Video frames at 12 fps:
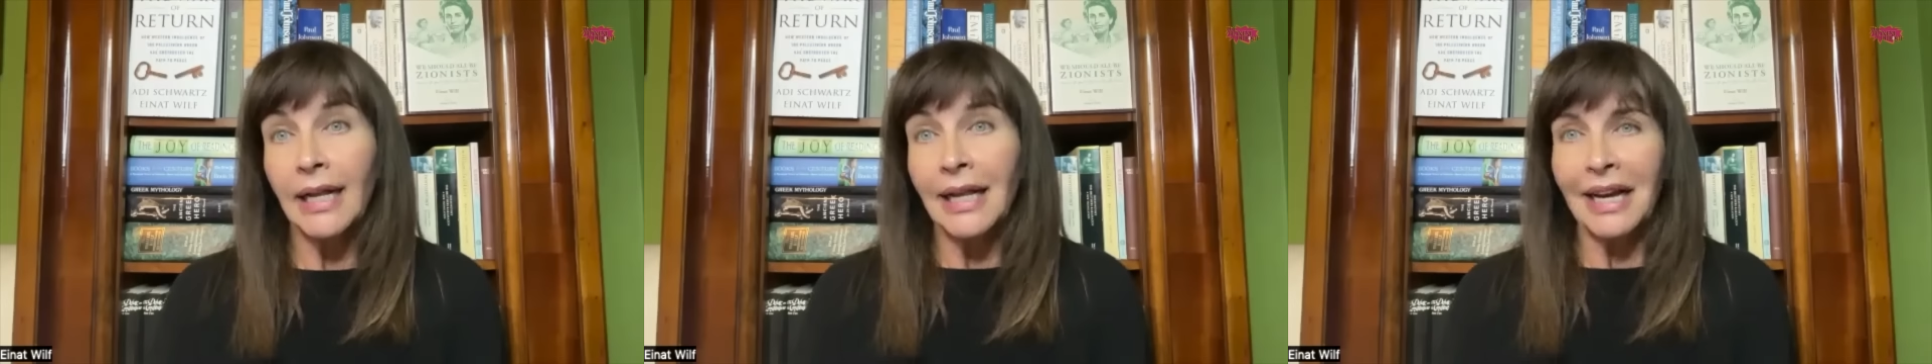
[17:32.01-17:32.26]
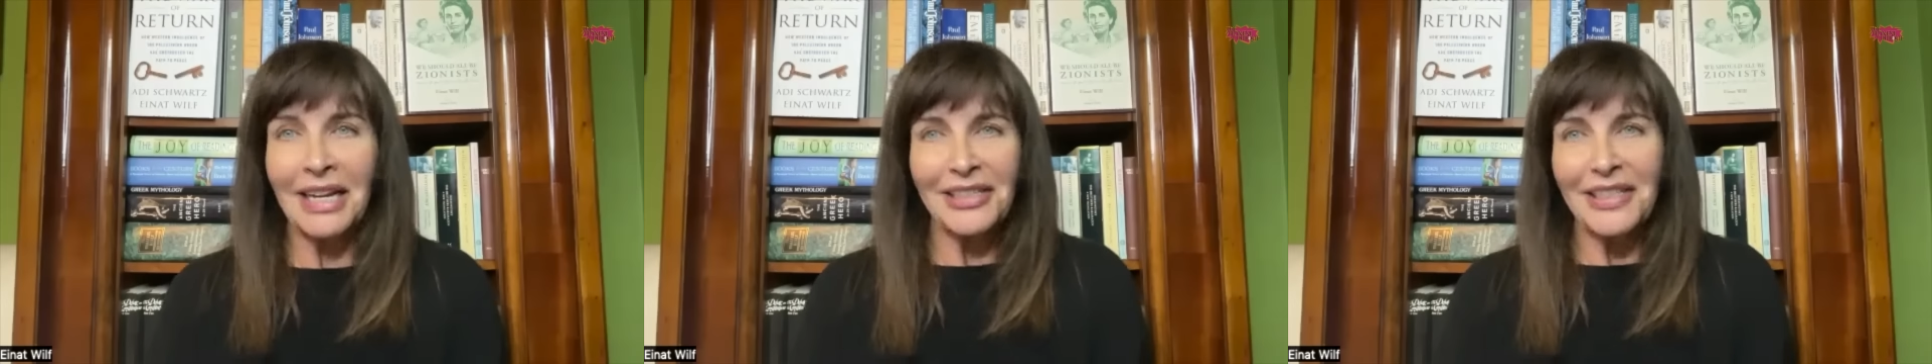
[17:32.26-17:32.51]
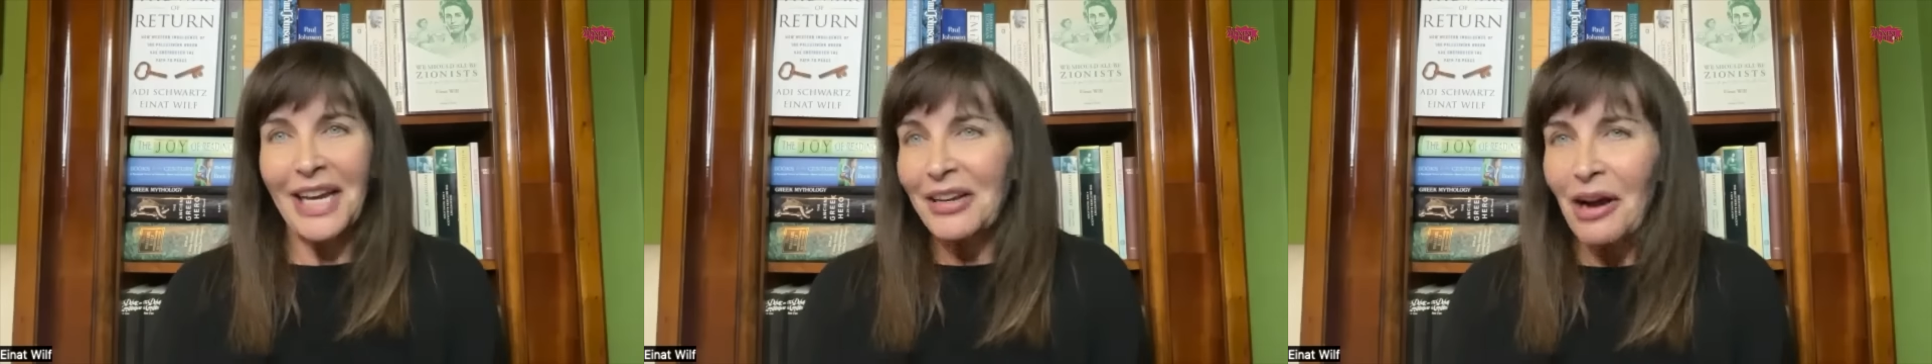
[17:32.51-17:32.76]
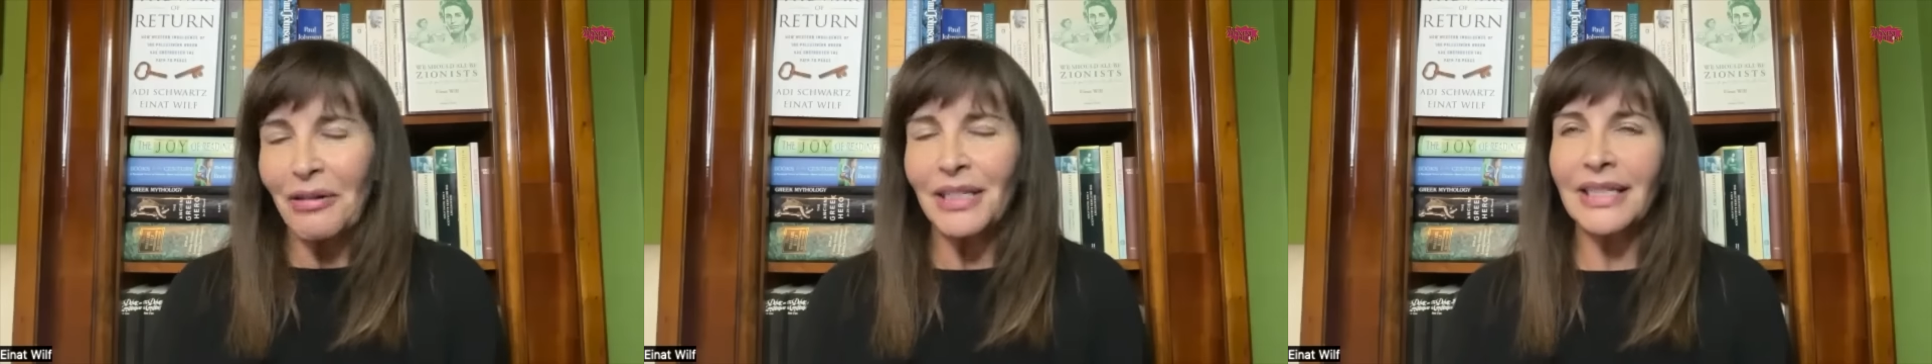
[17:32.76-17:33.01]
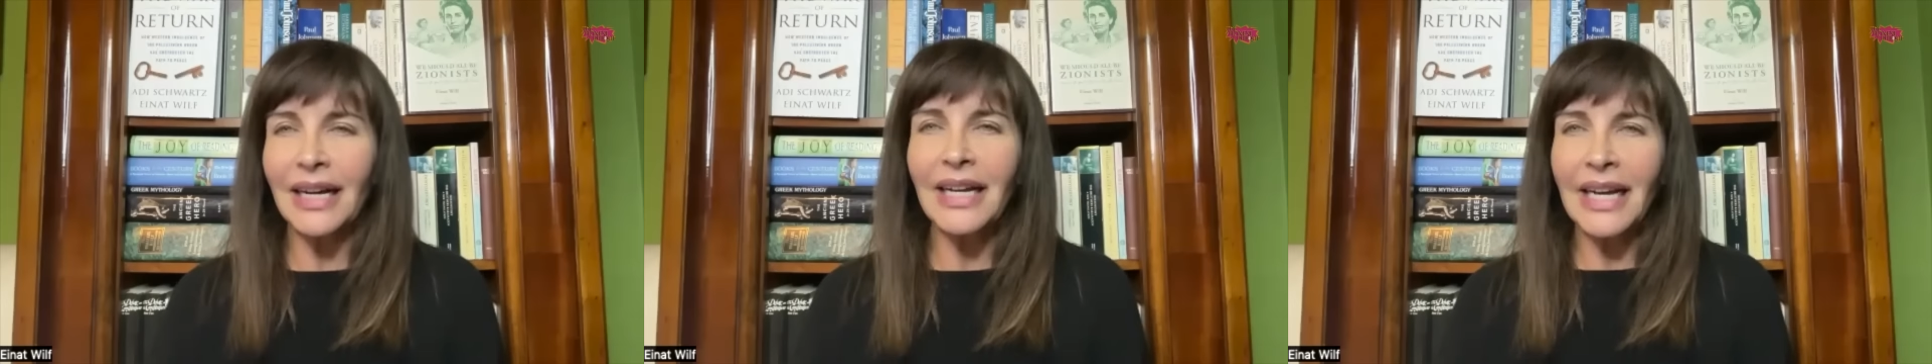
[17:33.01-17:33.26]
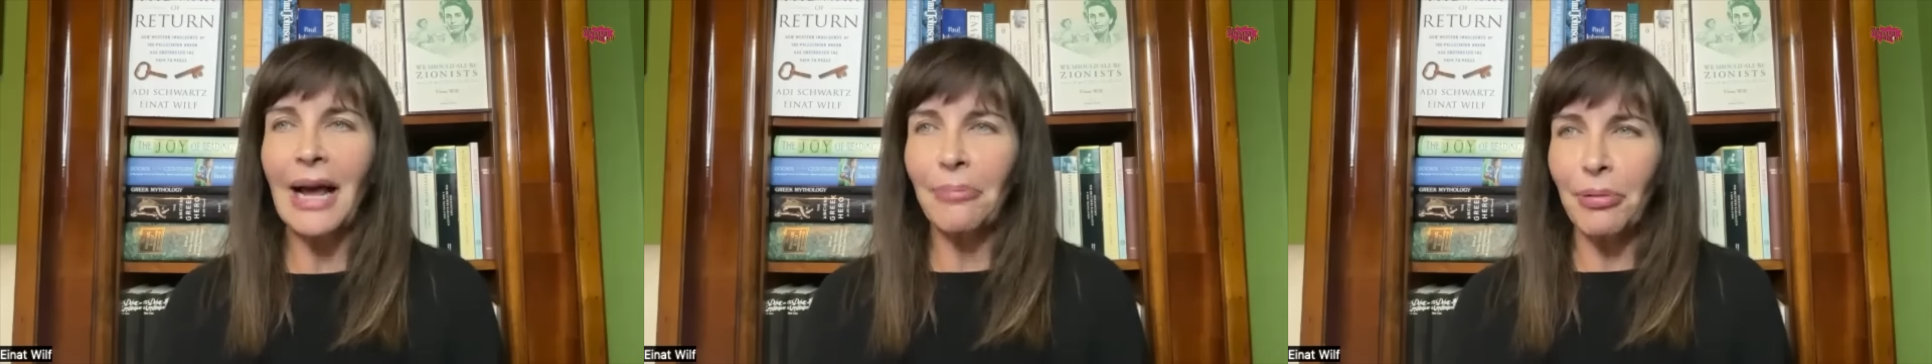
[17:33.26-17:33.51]
And I say, no, it's not
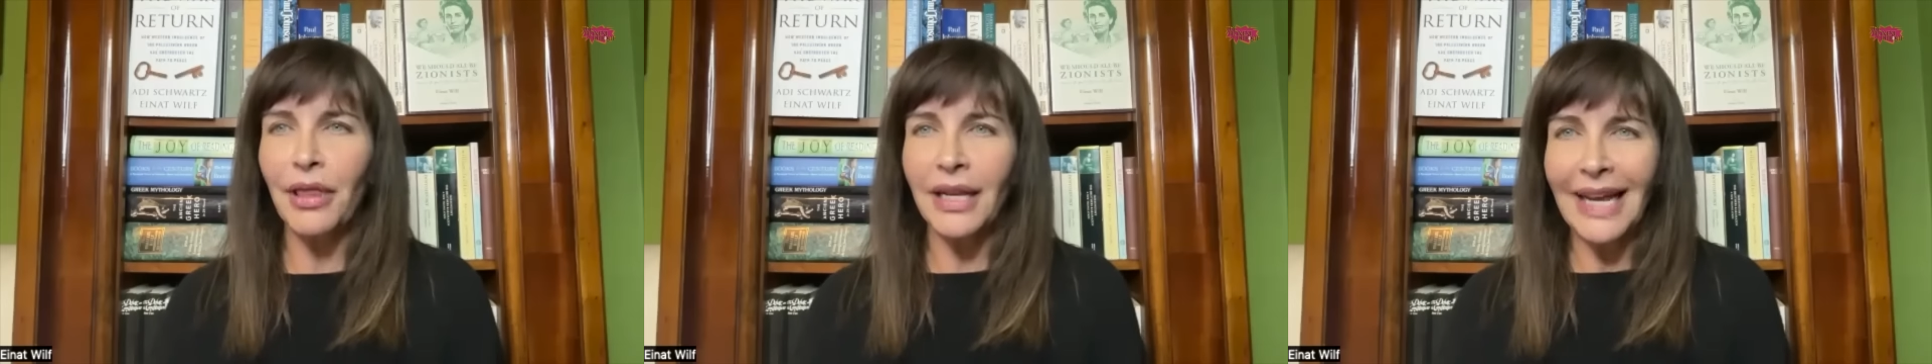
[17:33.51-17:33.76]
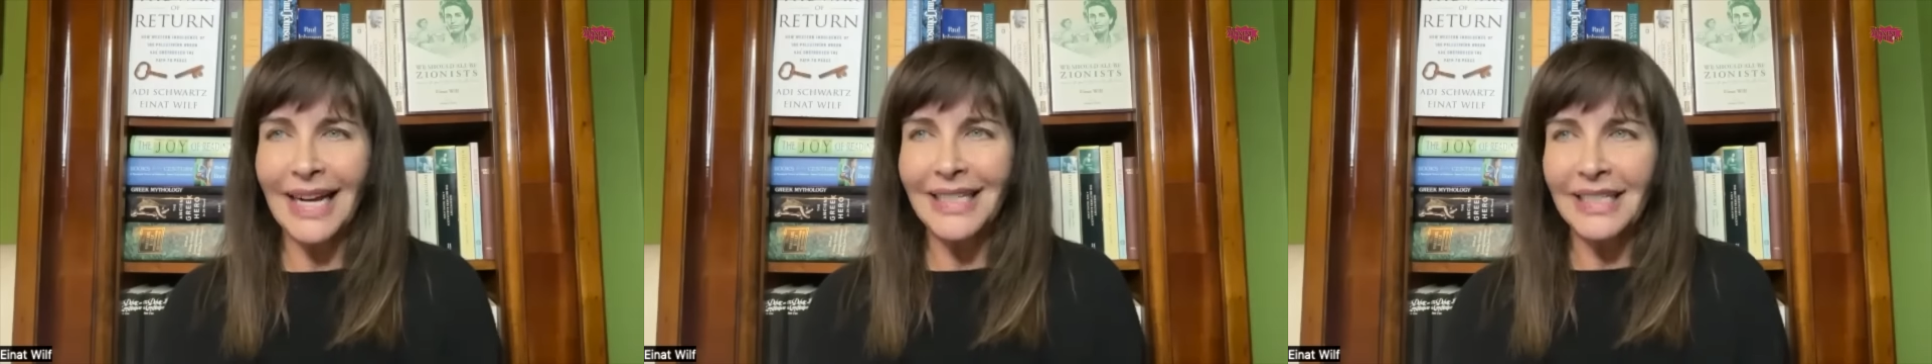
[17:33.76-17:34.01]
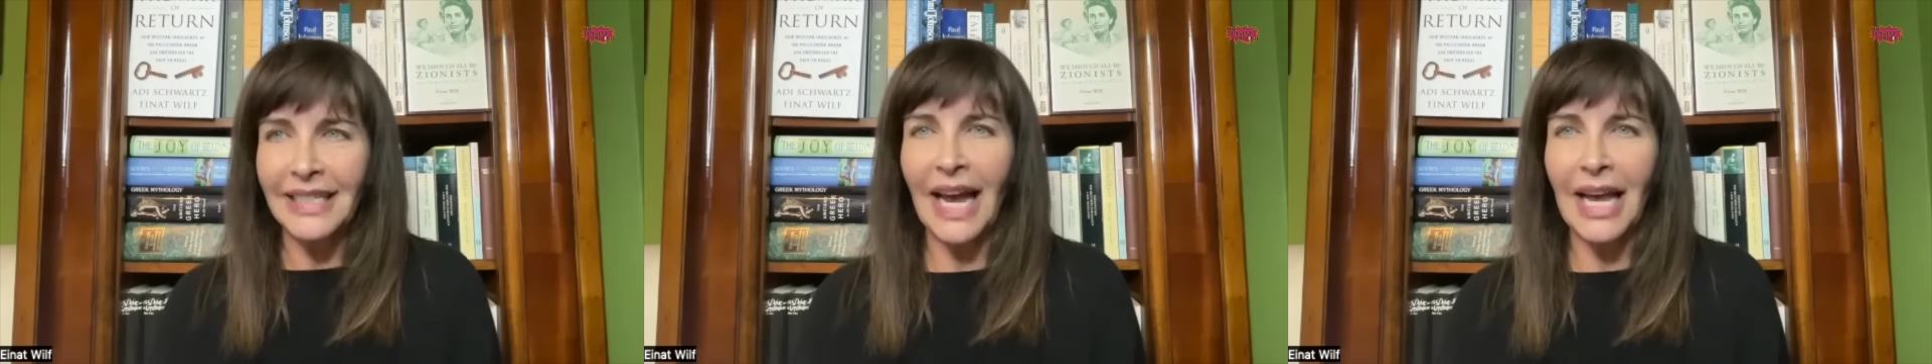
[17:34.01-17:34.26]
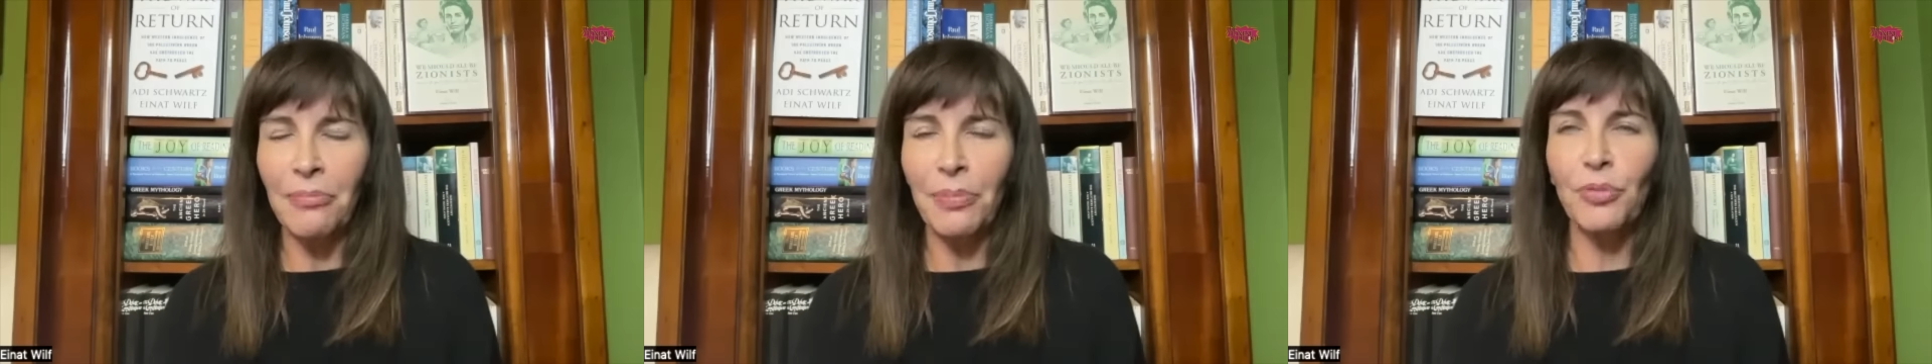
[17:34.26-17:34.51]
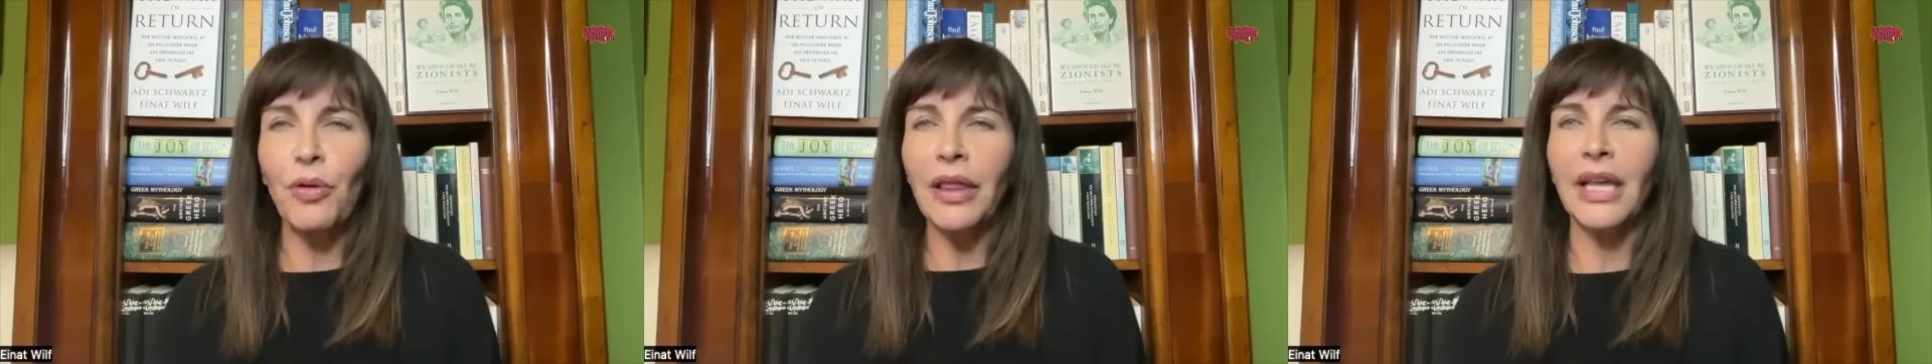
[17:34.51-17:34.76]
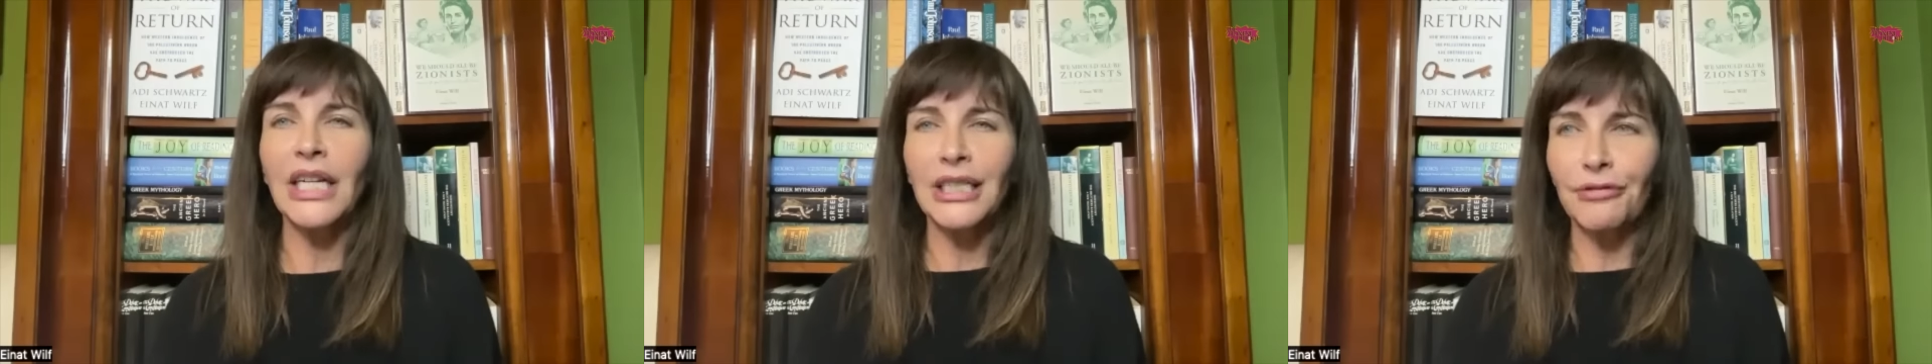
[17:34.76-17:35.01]
going to happen the next day. But one
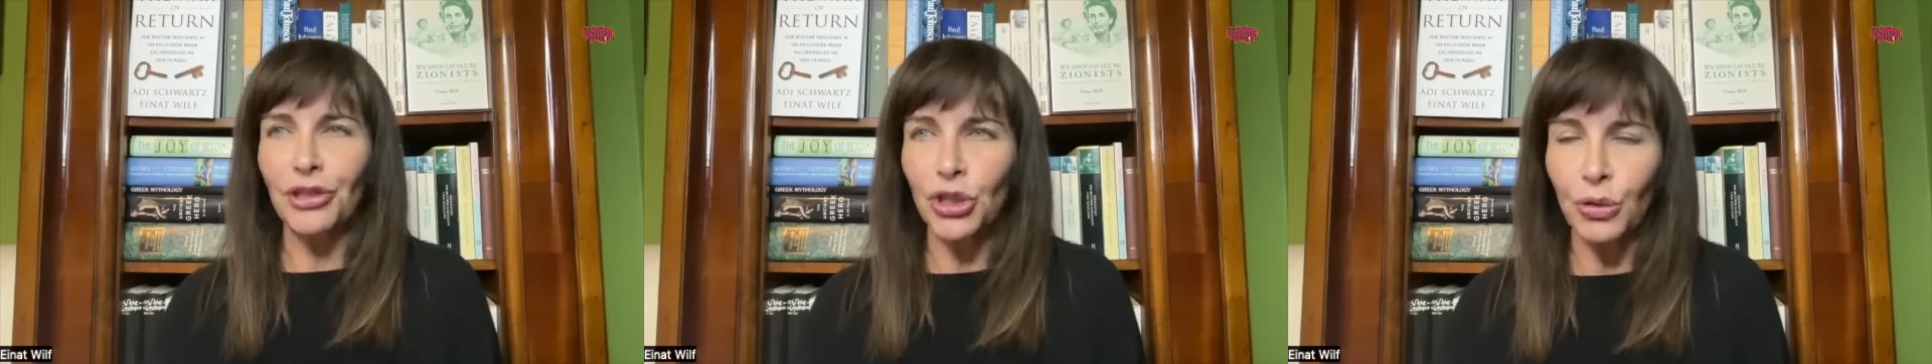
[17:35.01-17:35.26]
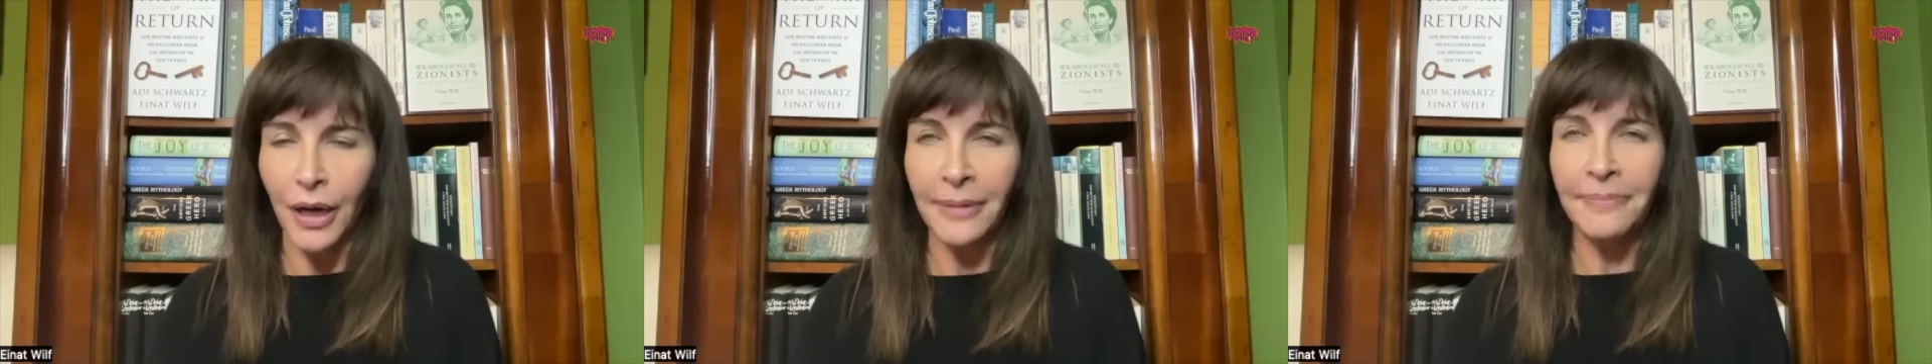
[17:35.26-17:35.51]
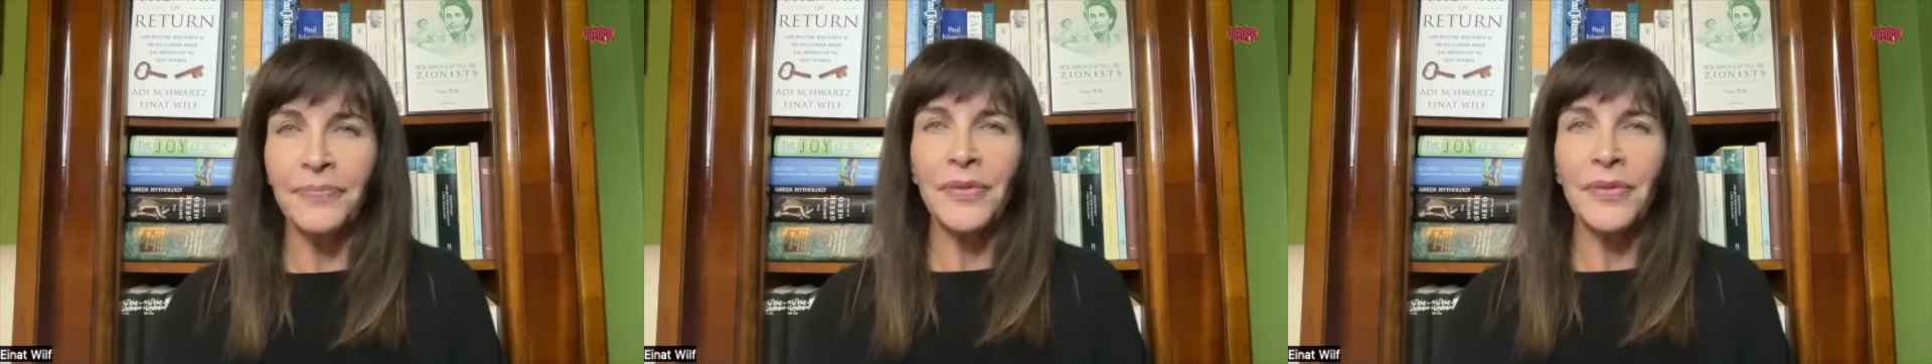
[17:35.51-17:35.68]
thing's for sure.